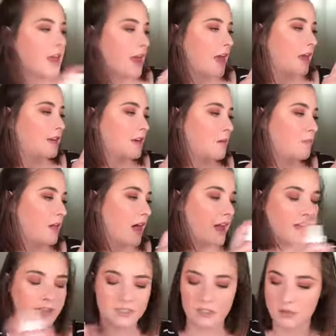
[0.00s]
and apply
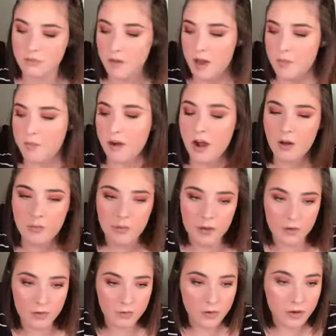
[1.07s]
it to my brow
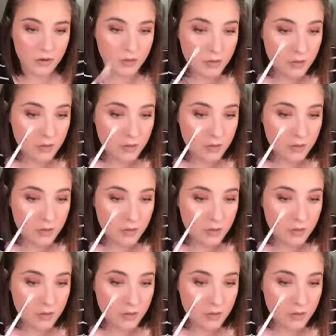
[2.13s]
bone.